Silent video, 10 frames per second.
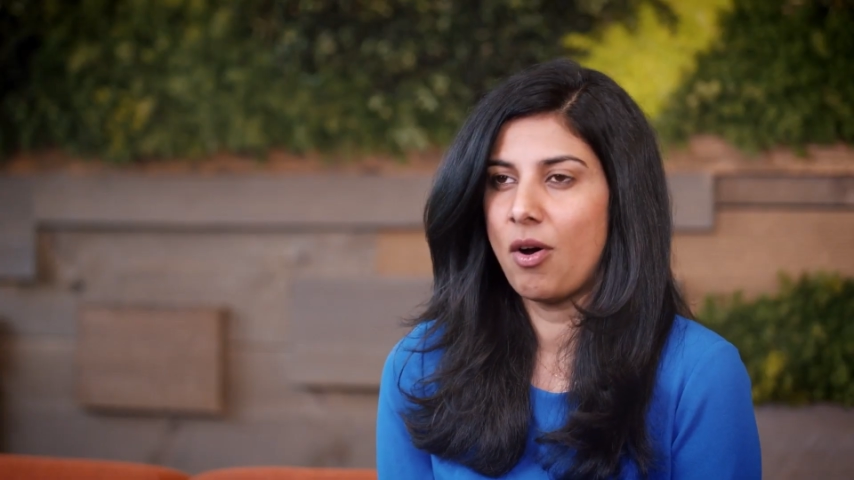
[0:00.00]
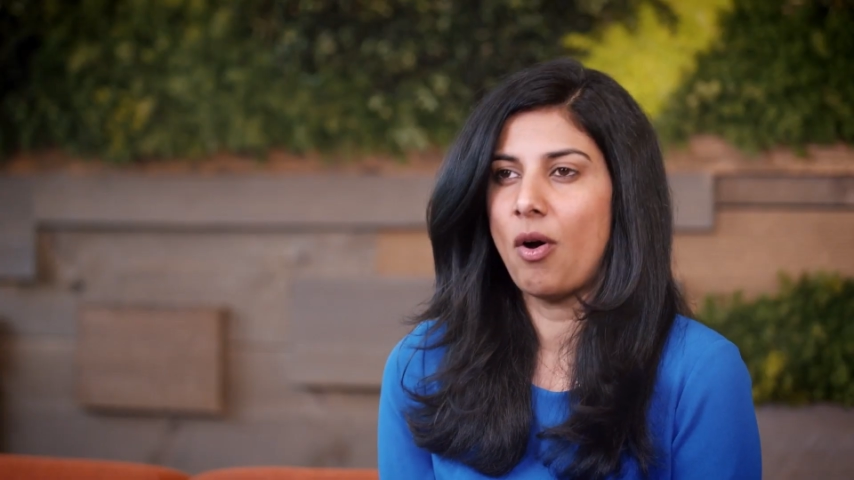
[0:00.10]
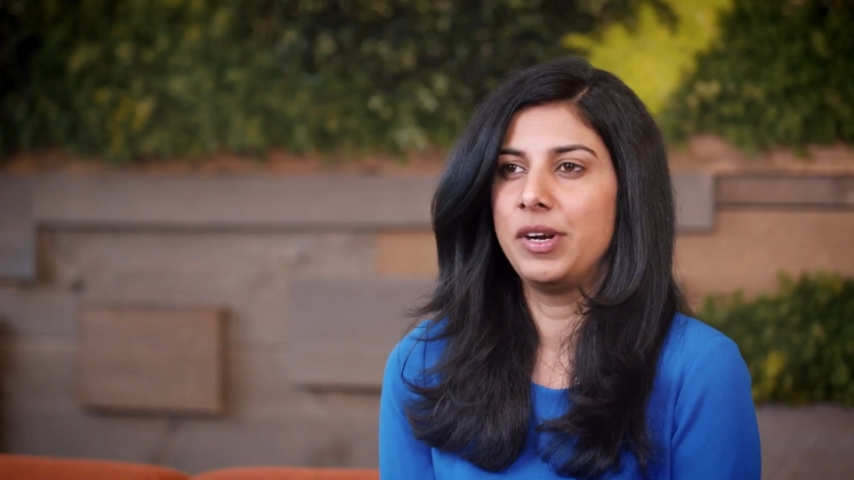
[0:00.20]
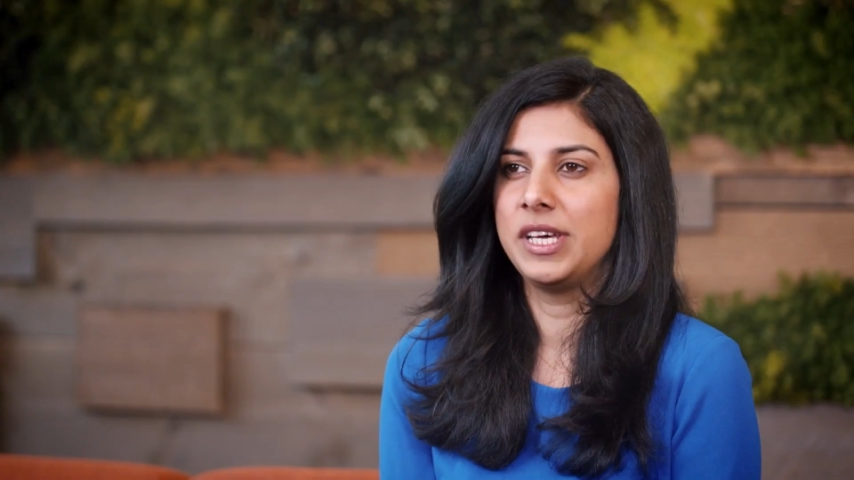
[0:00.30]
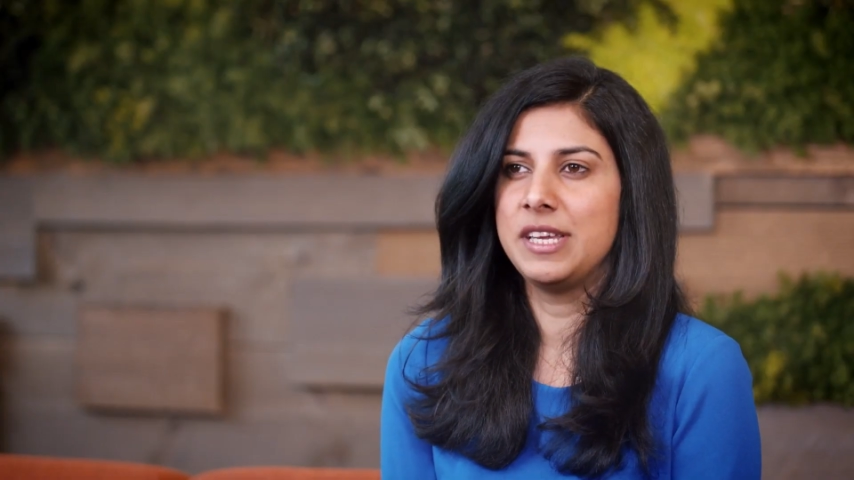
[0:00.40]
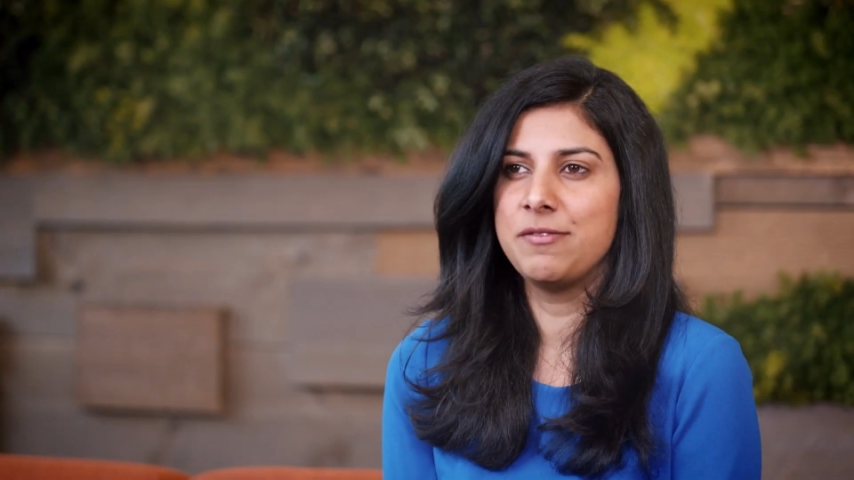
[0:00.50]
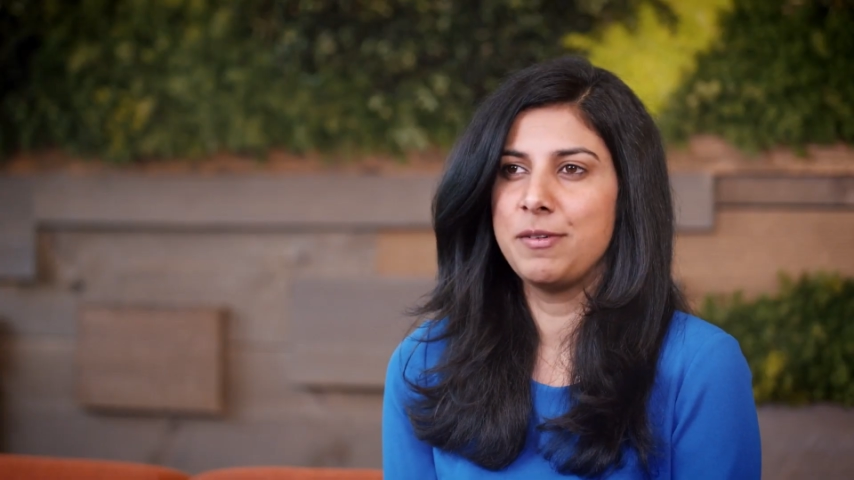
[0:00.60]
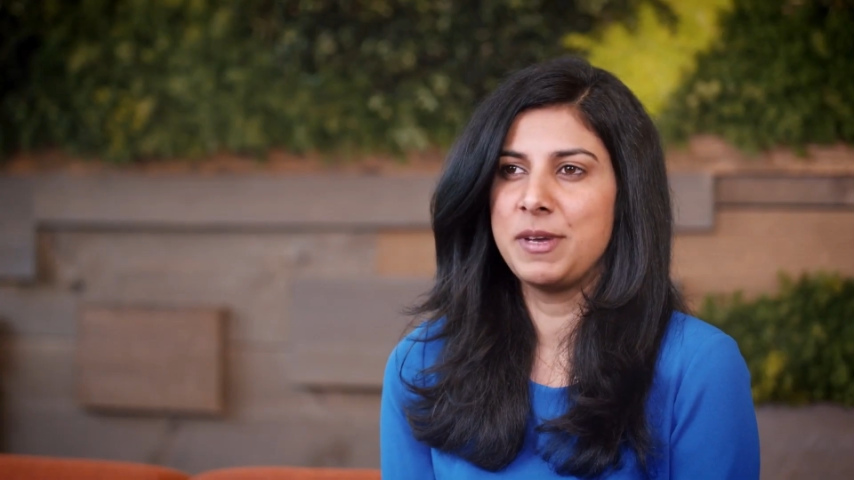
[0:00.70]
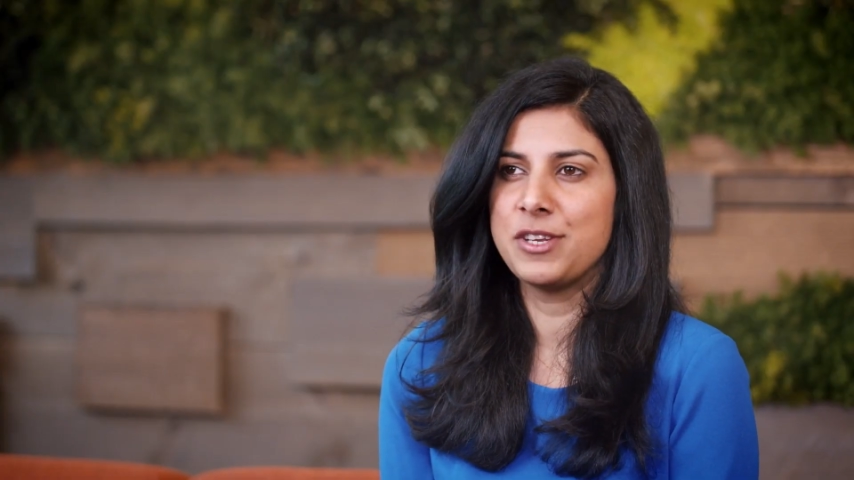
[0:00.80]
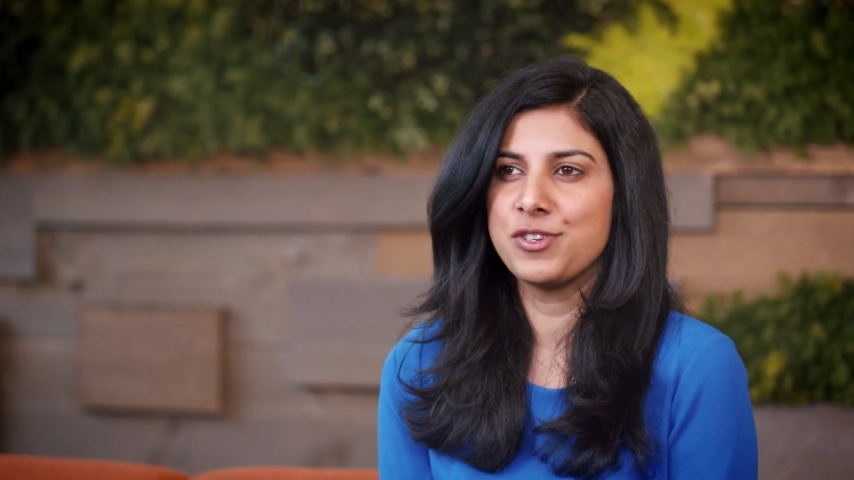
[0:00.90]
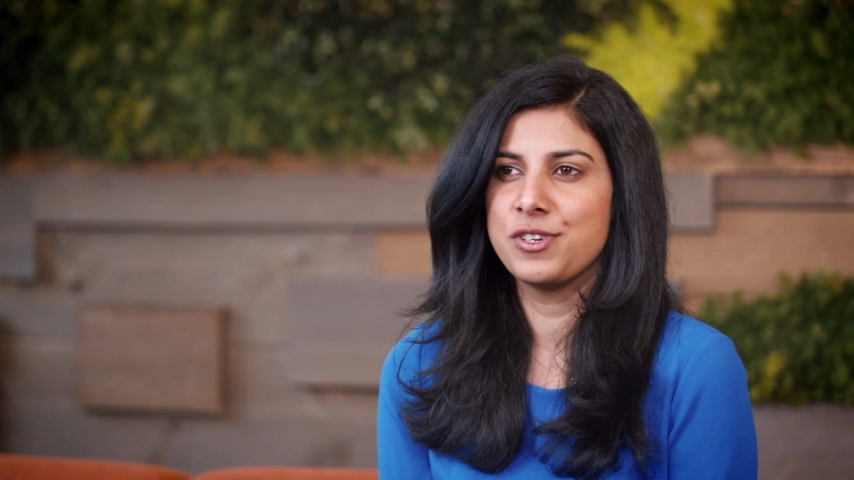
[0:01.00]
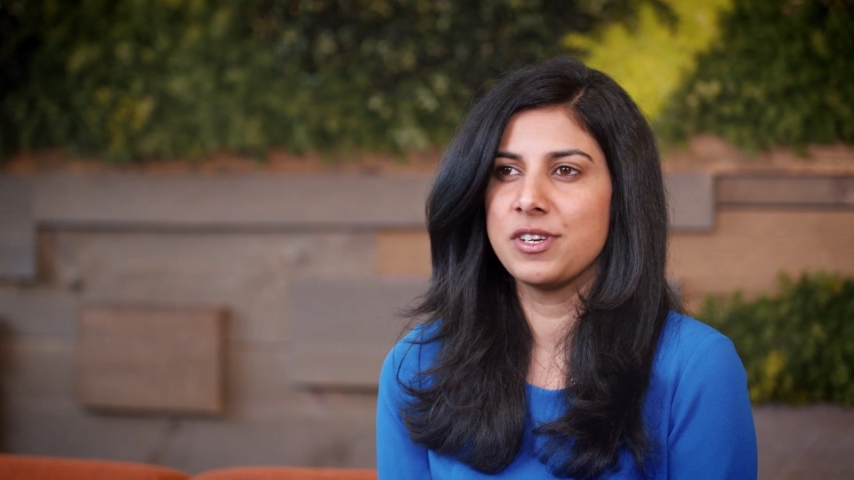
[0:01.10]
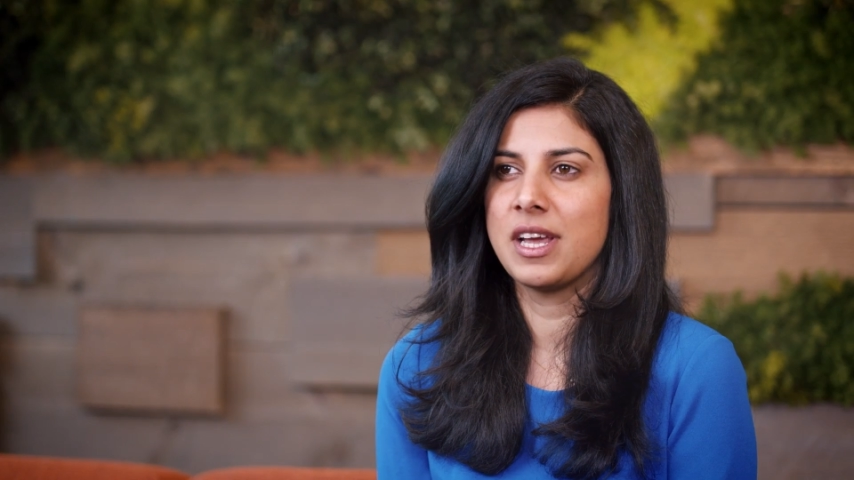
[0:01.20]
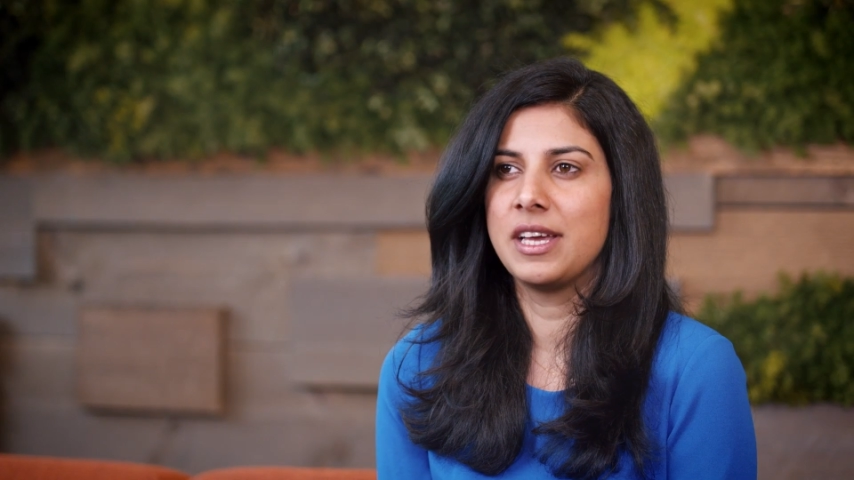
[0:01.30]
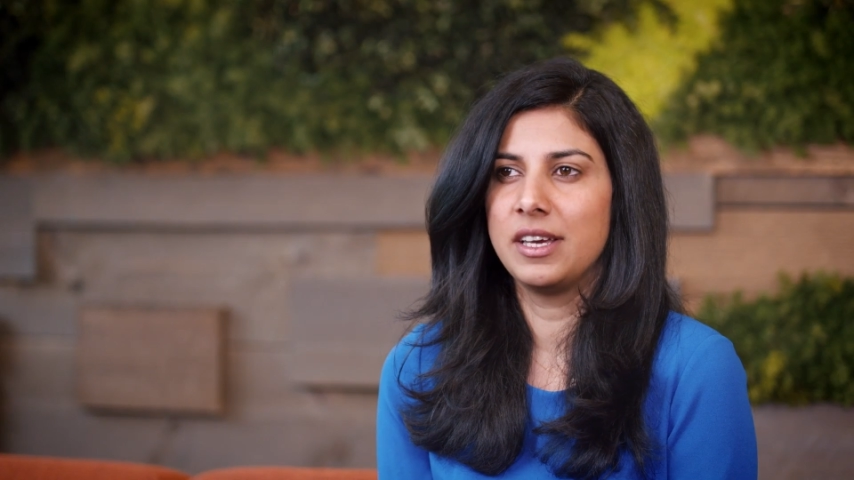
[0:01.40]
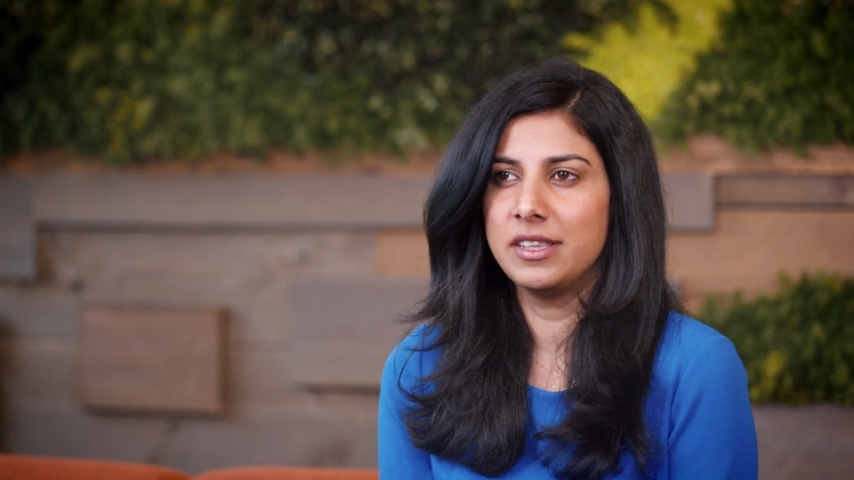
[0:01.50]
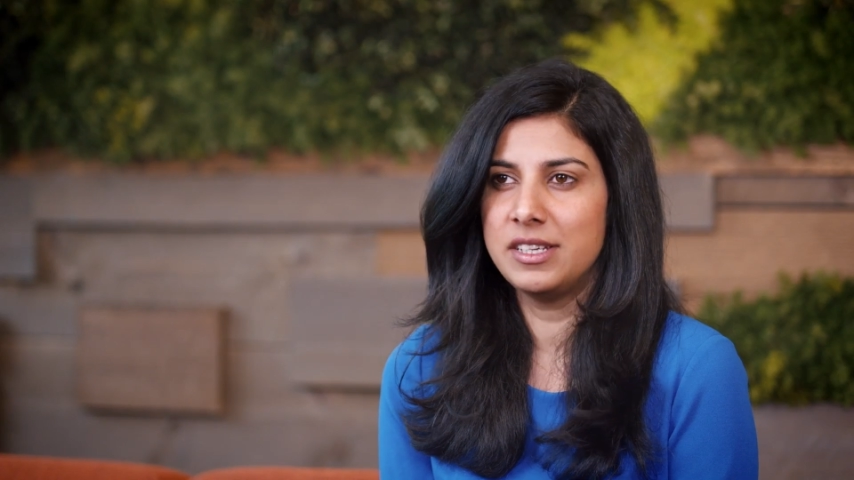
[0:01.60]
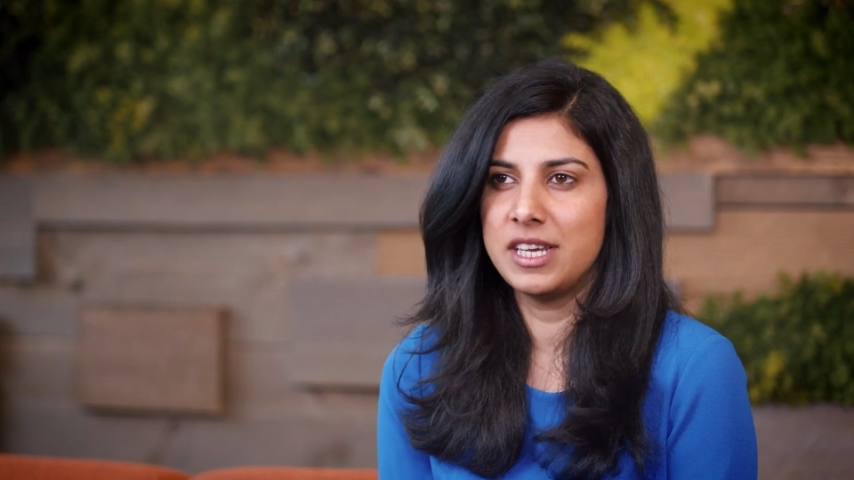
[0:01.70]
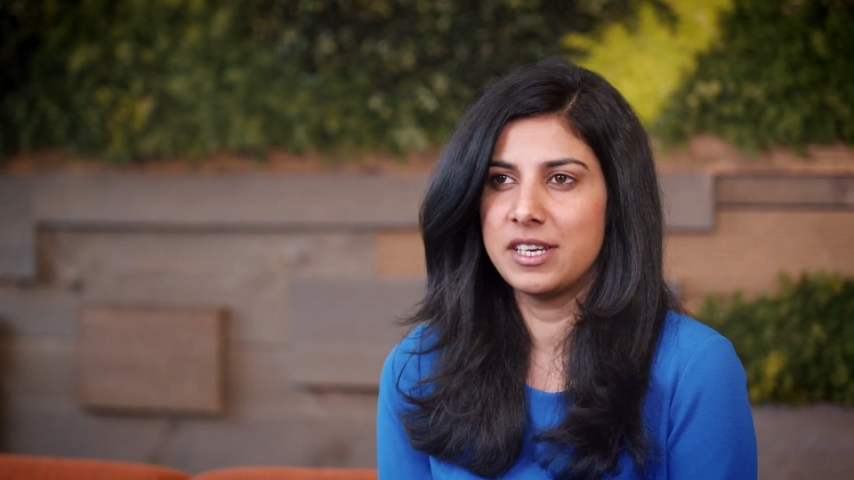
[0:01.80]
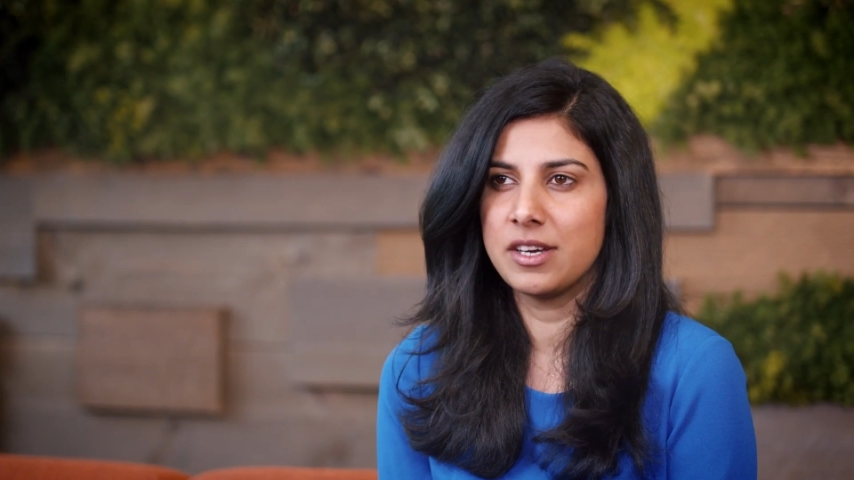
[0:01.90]
order information, and other
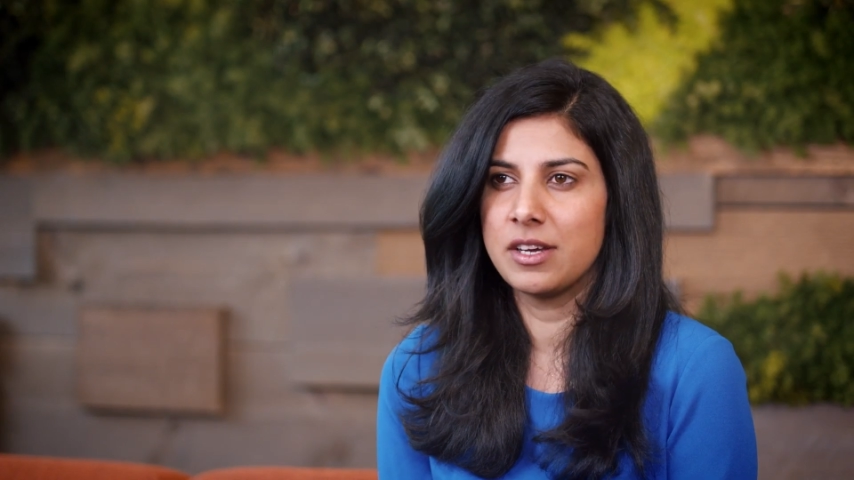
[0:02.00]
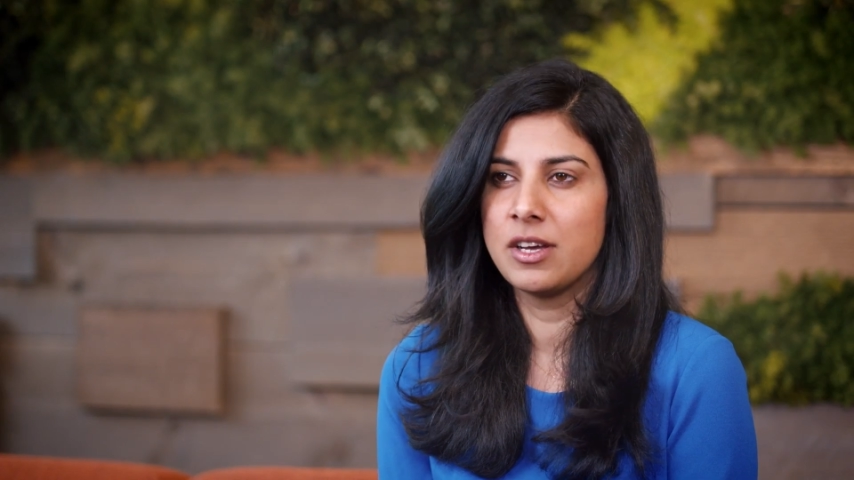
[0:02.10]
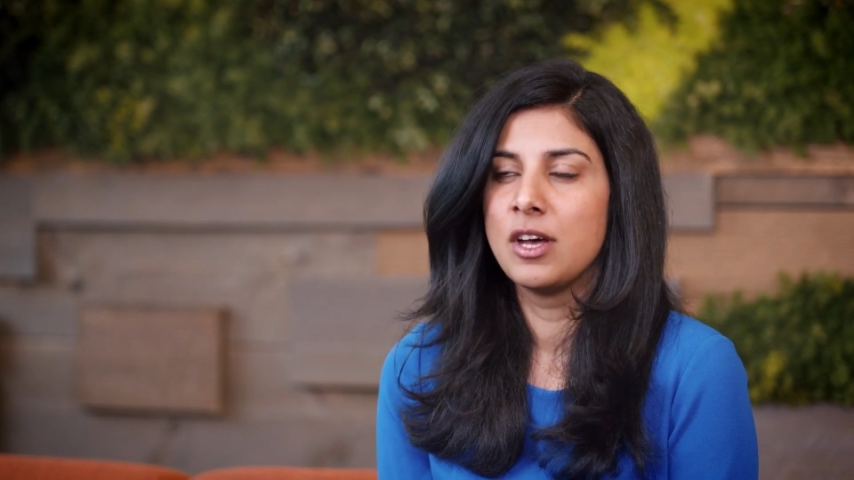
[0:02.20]
data,